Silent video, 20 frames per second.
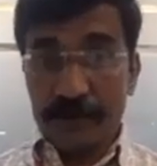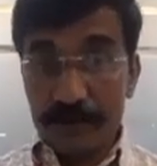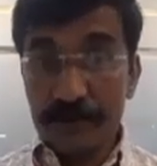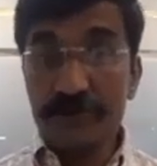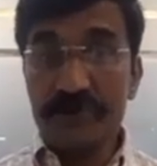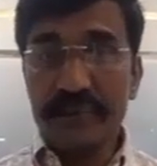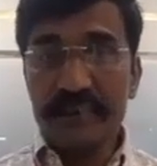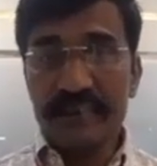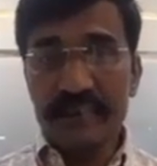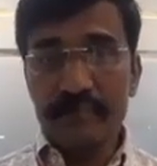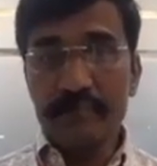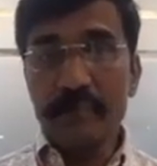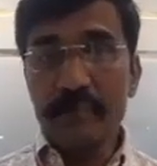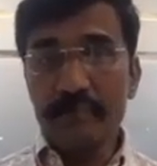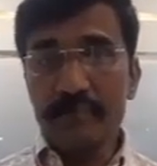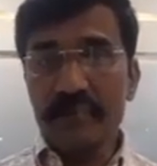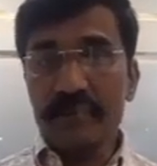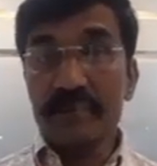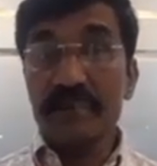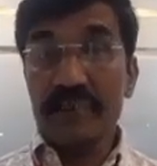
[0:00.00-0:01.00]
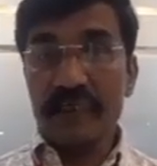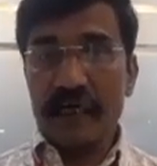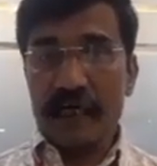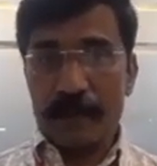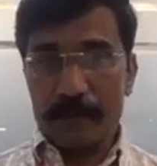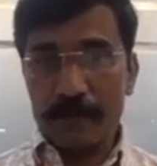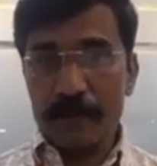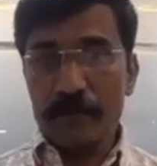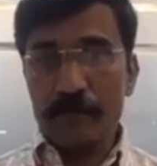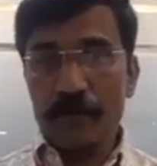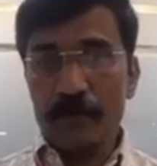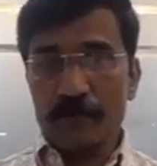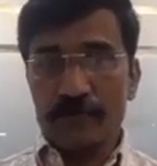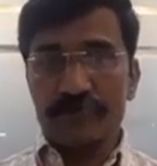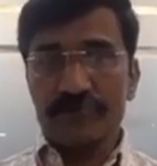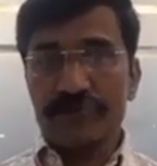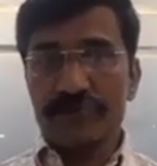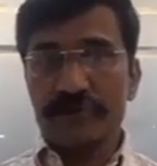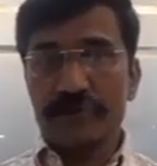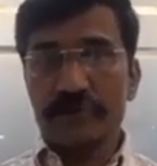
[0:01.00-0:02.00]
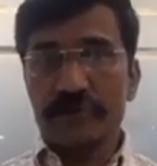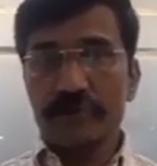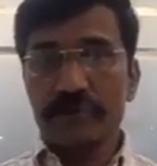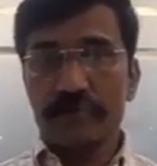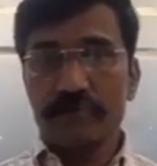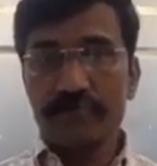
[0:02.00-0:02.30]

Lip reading: You can remember the carpal bones